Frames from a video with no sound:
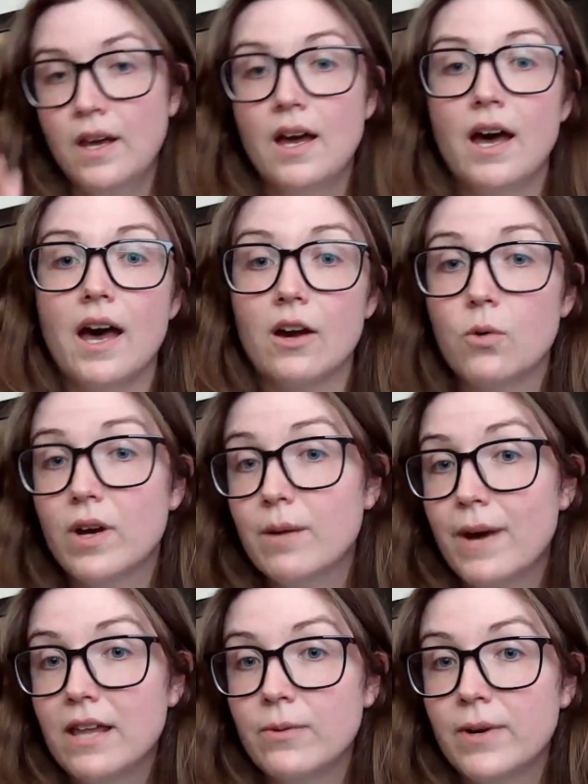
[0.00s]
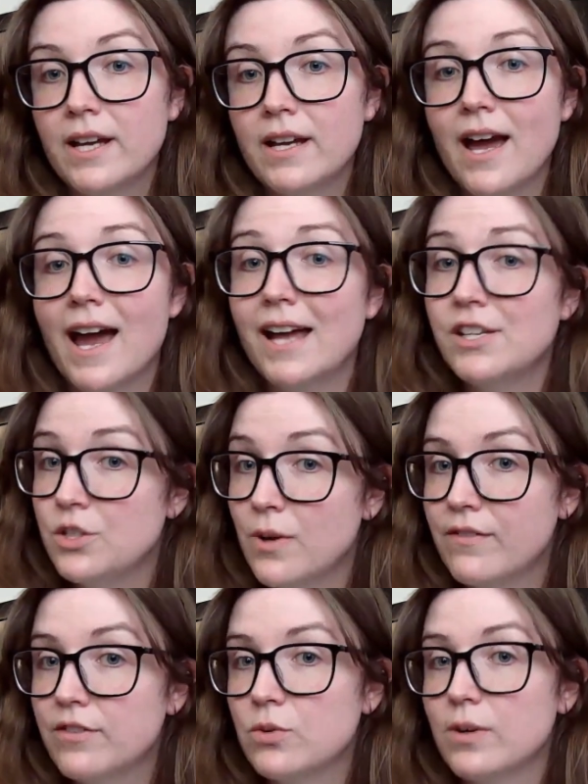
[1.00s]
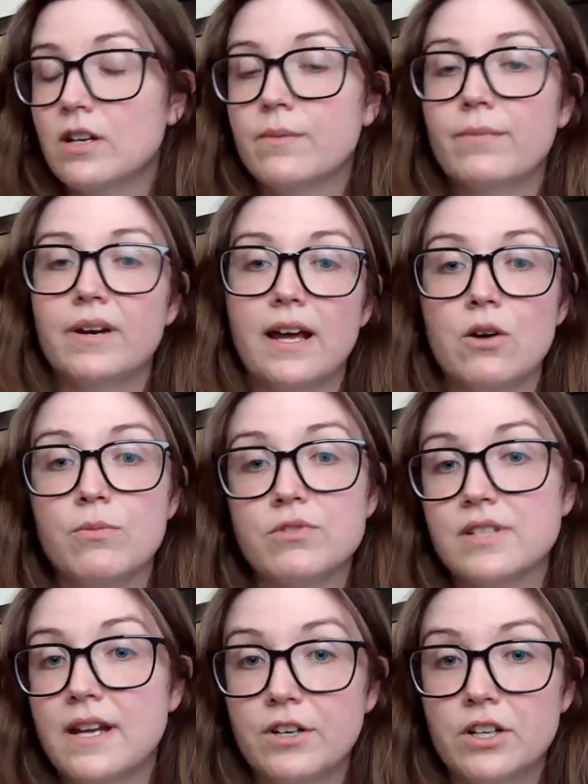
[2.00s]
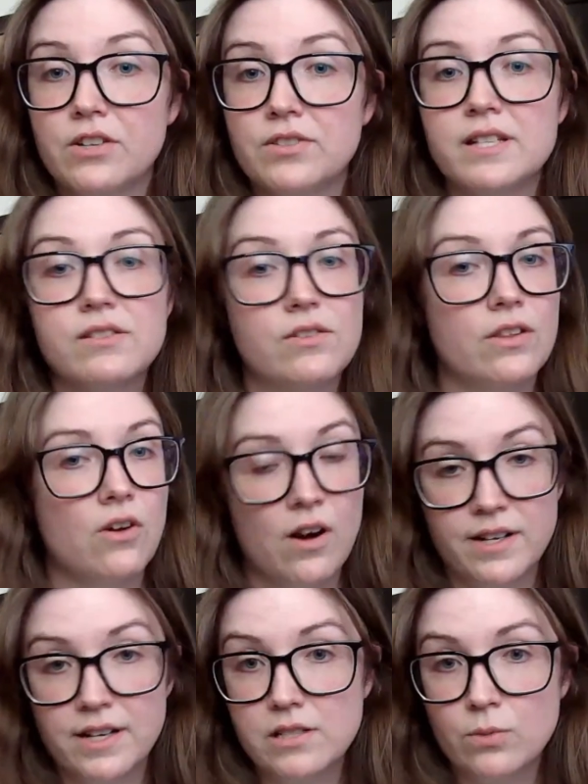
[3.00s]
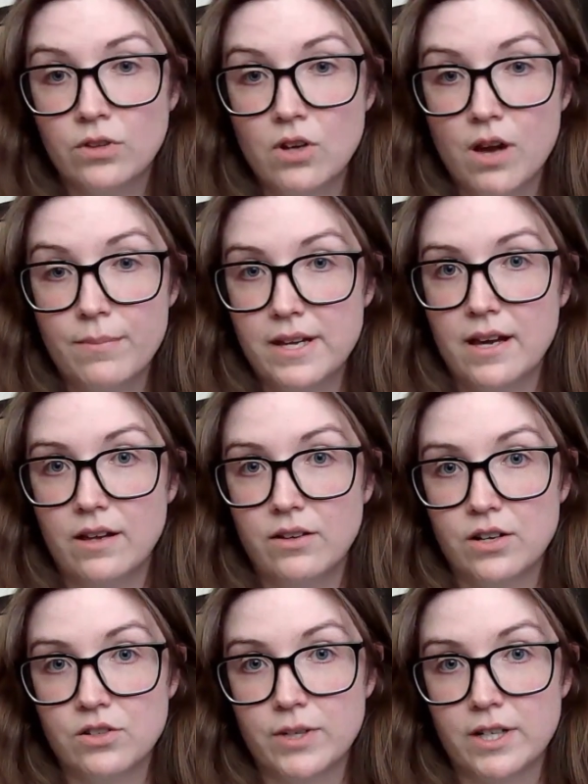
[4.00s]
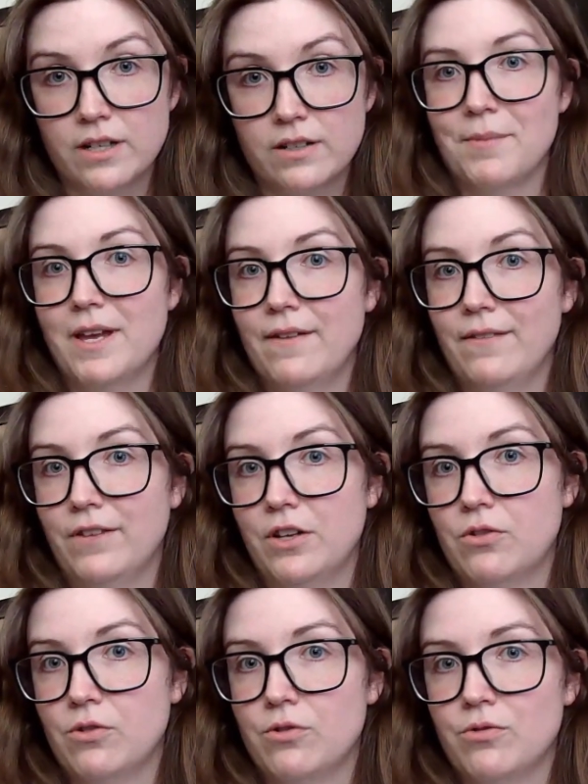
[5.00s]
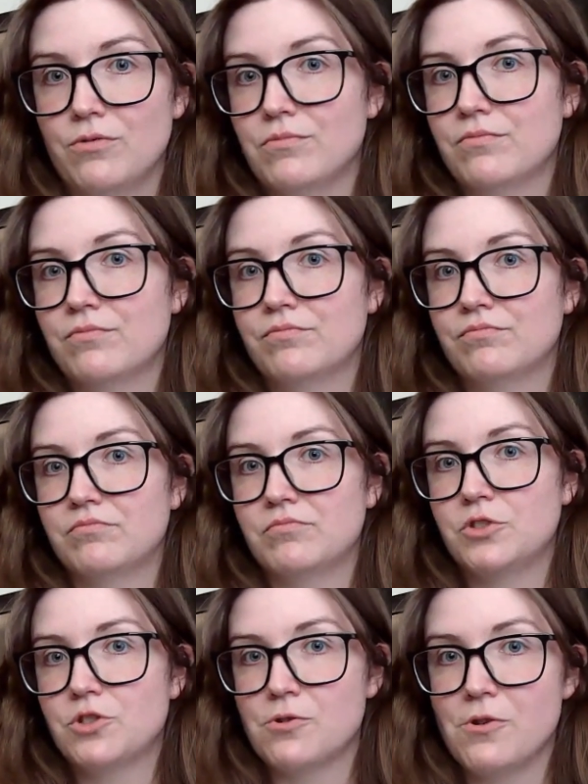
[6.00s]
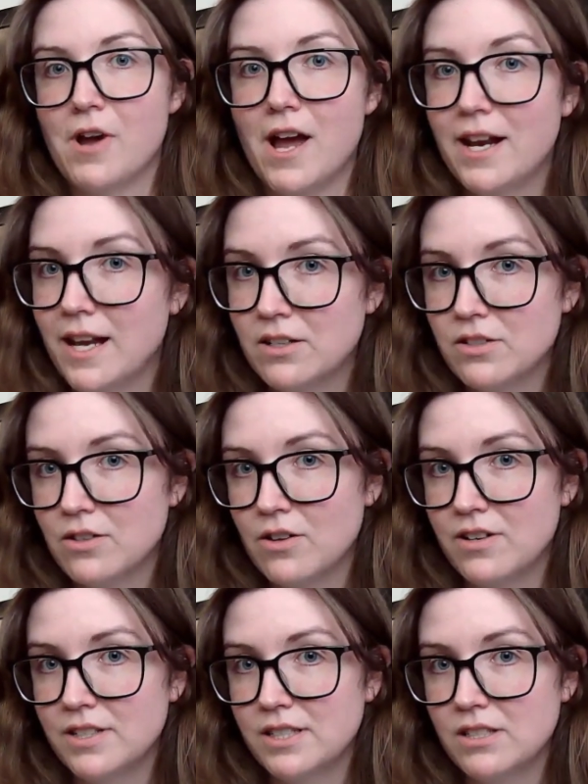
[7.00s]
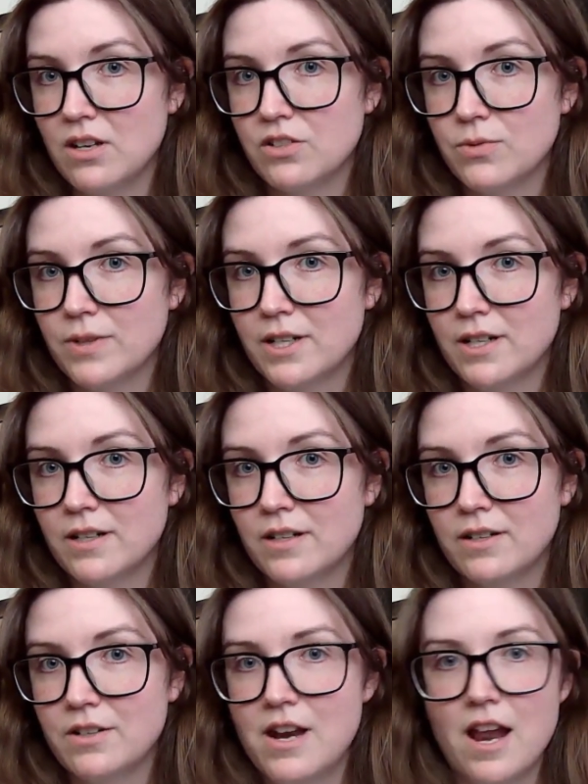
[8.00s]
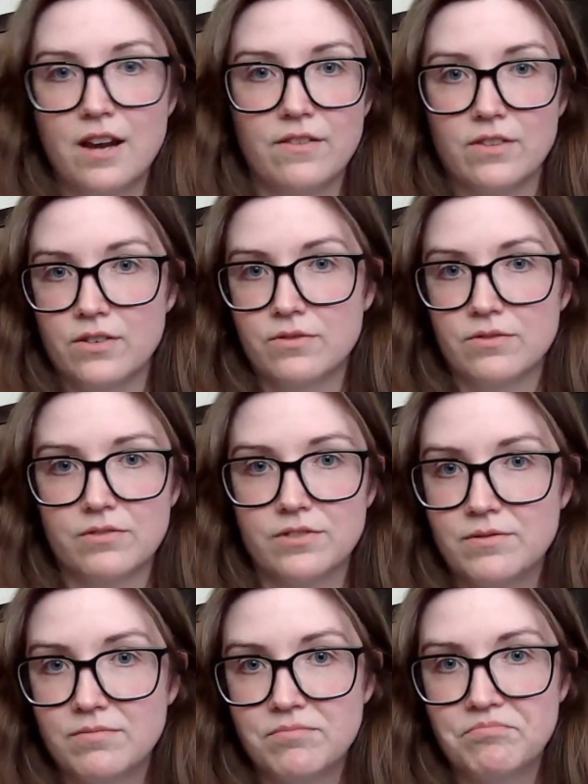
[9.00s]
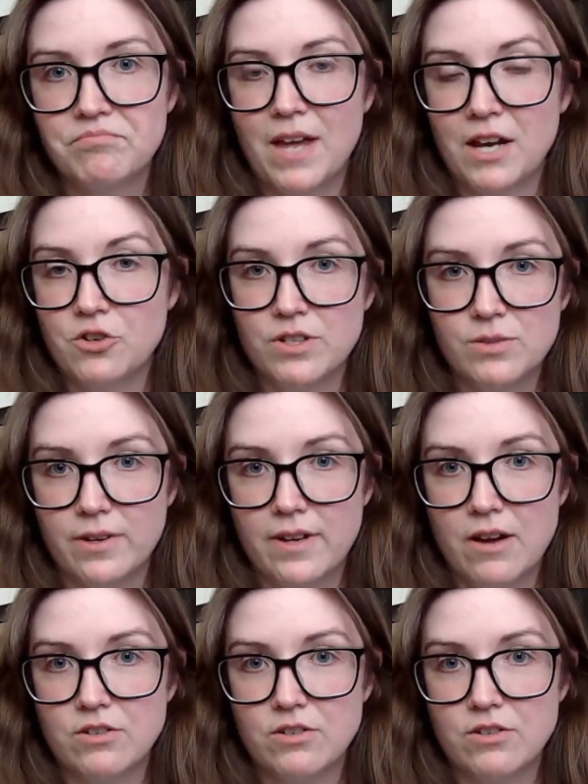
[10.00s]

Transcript: A quick by the way, I do have a Twitter, but I almost never use it, so the contest will not be held on Twitter. If you try to enter the contest on Twitter, none of those entries will count